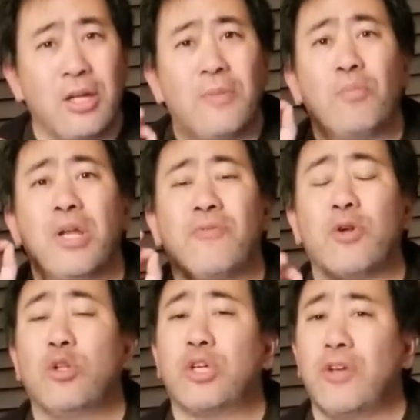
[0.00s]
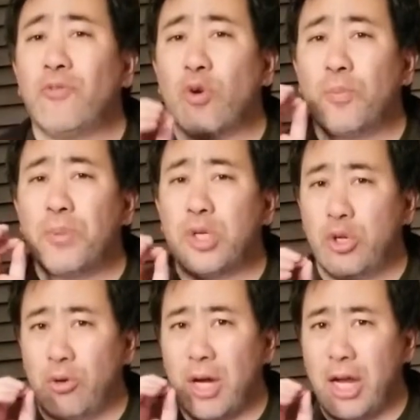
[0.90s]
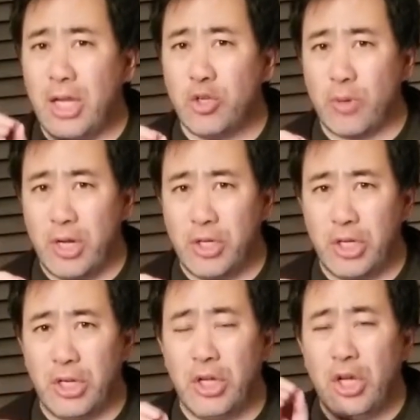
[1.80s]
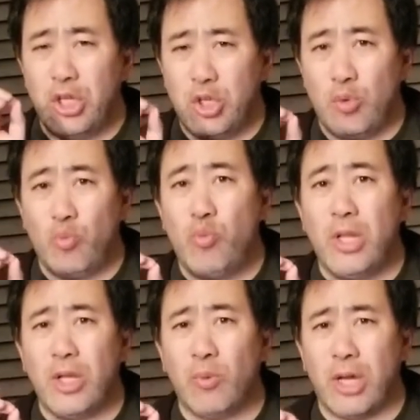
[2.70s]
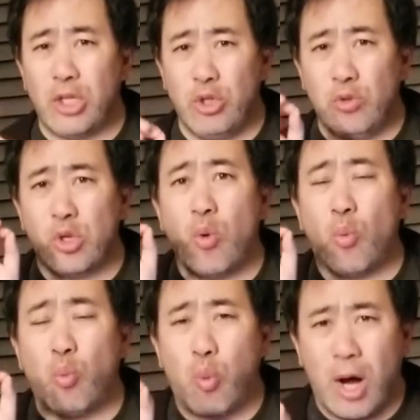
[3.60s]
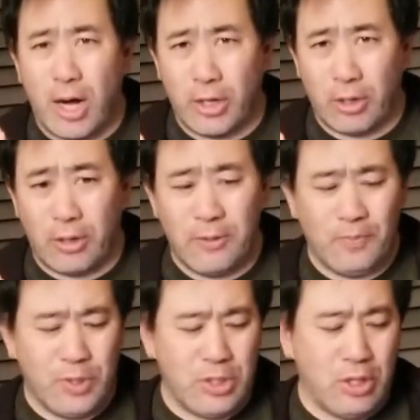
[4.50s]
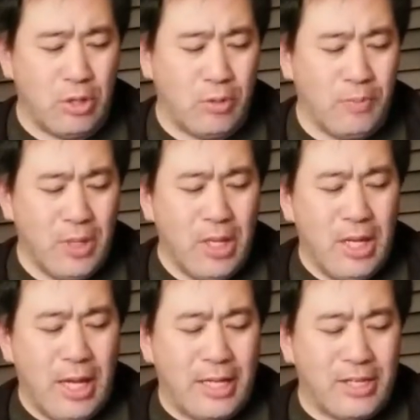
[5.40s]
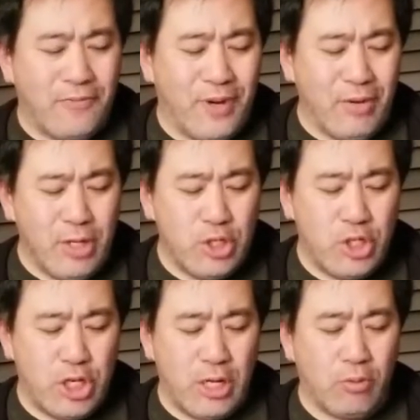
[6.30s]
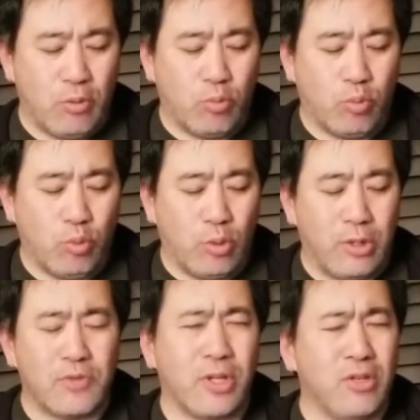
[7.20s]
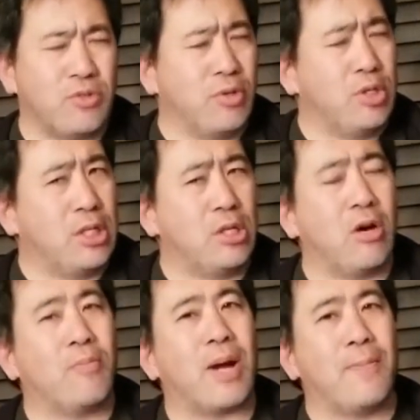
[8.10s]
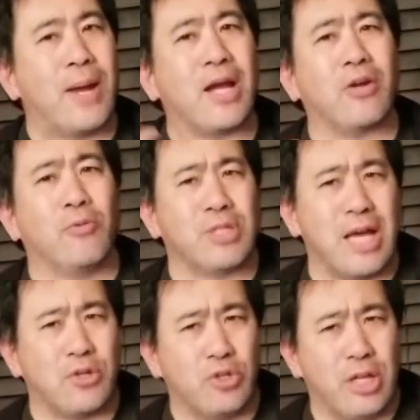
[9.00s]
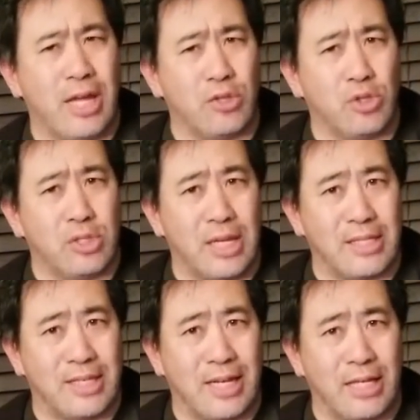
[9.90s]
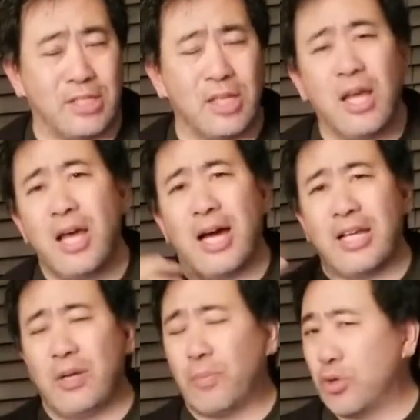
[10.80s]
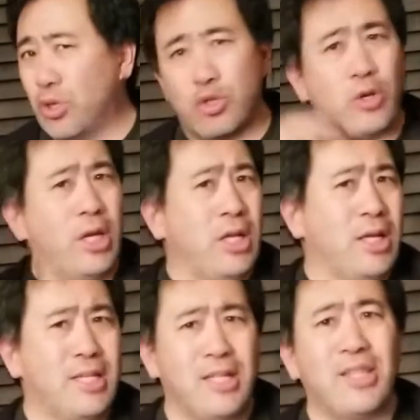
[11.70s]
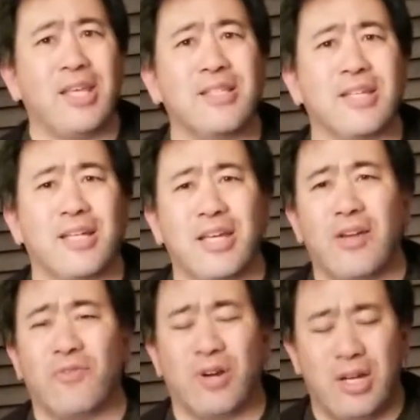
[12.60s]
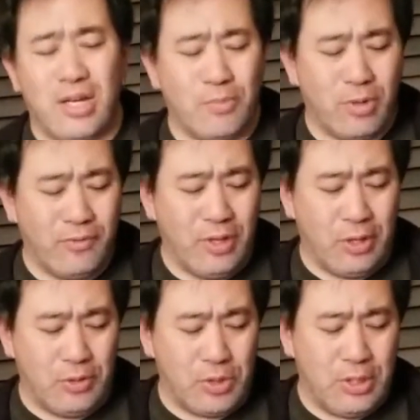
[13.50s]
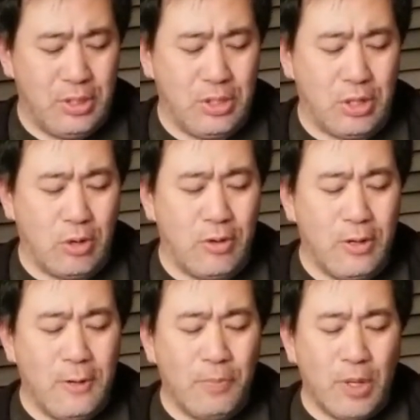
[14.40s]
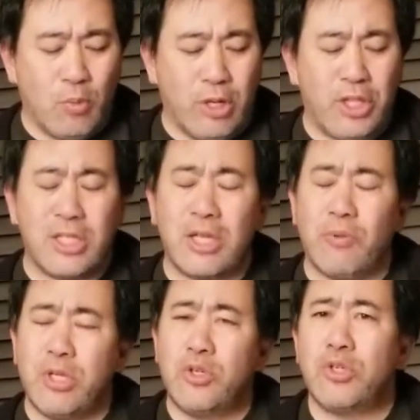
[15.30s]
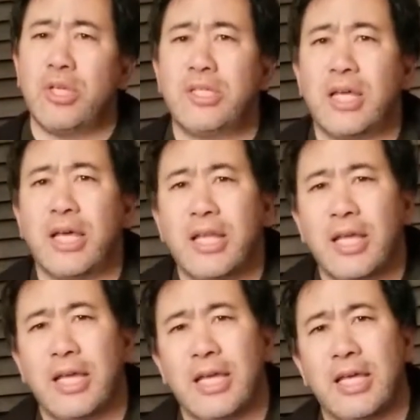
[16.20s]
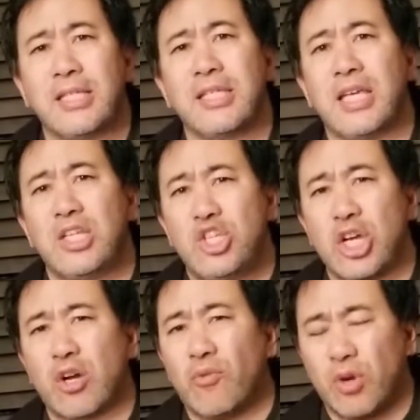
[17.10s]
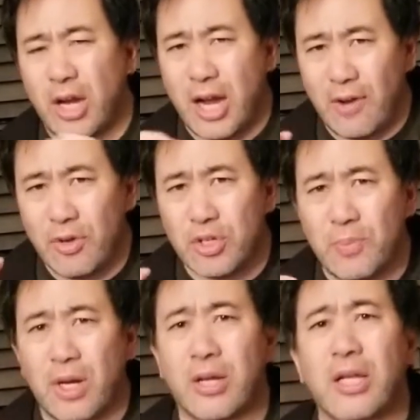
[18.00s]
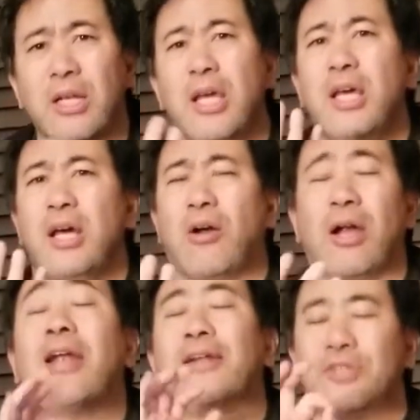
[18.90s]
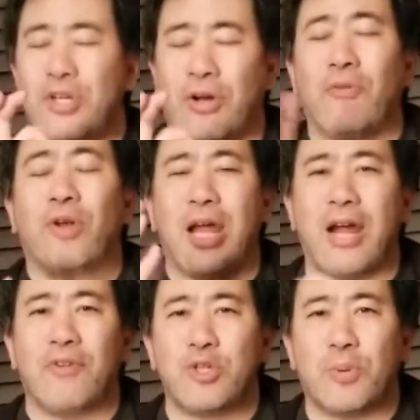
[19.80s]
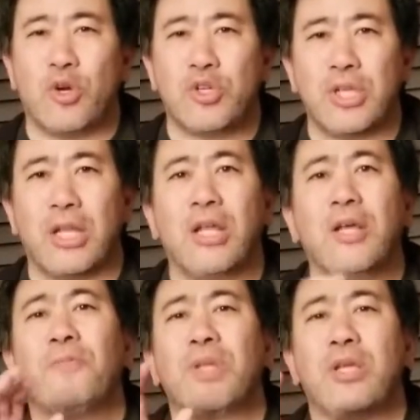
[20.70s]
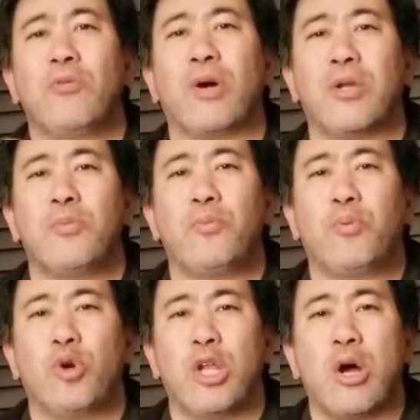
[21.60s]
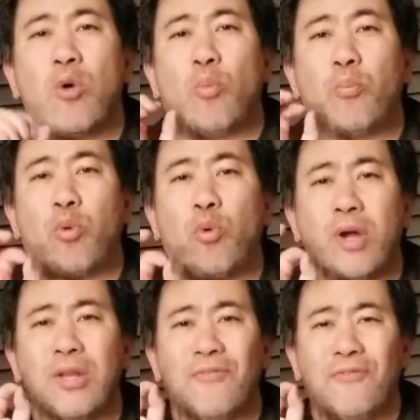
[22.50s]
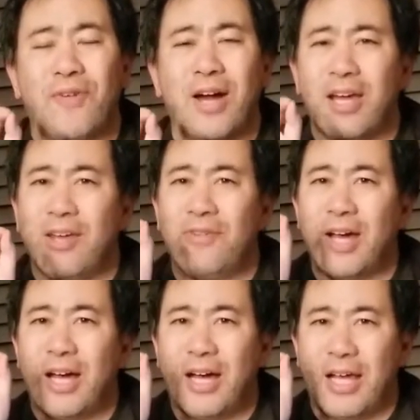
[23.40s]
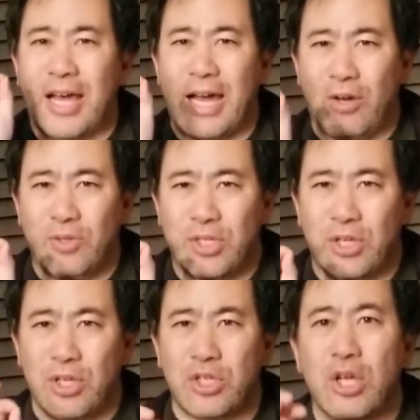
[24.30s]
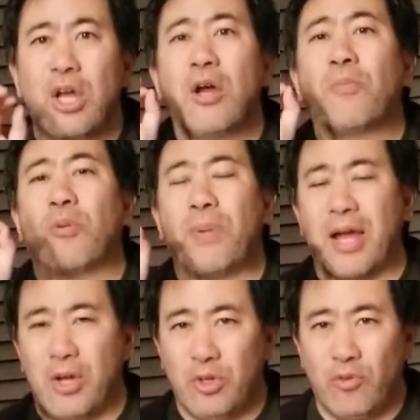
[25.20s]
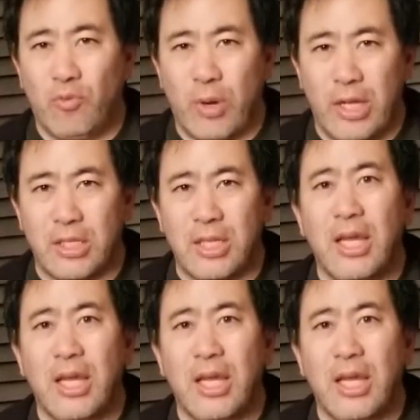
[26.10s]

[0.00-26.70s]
But if you're looking for pure hydration, you really want to use water. So, as a very general rule, for those of you who didn't know, my background was actually exercise science. I did personal training, I did things like that for a number of years. So, one of the things that we usually did is, in general, for the average American, or sorry, for the average person, you want to put zero point 0.5 ounces per pound of weight.